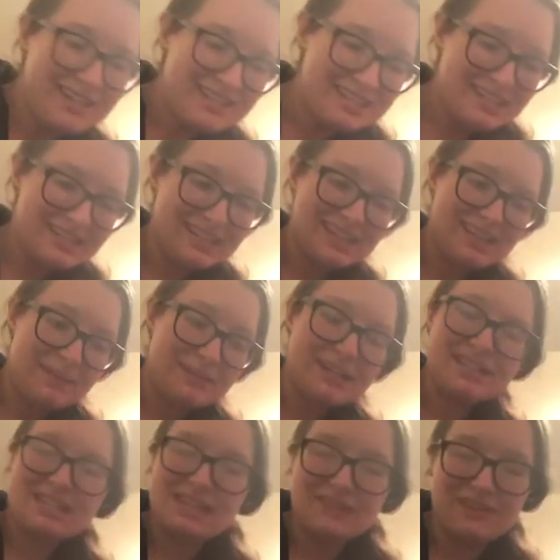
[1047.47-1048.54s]
So you
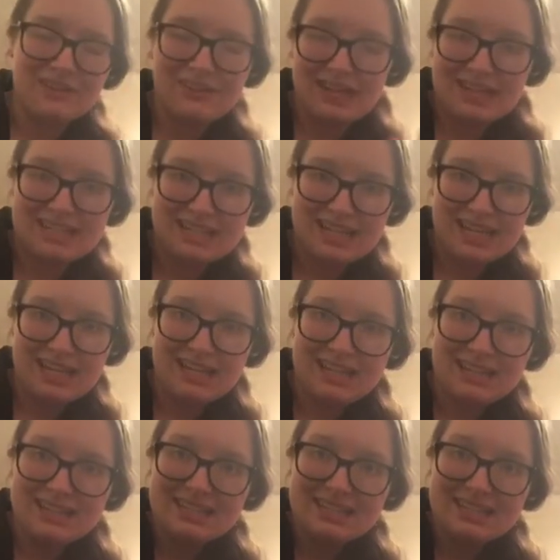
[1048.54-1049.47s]
Nabicans, have a great day,